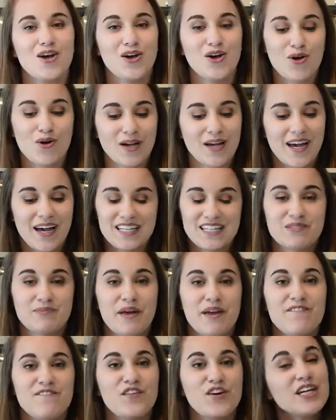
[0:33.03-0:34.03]
Okay guys, so
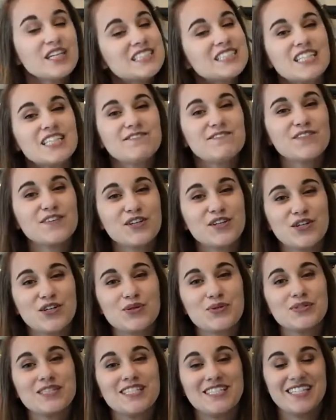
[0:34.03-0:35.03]
my first tip for
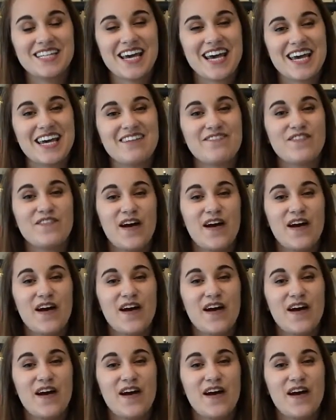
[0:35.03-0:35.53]
you today,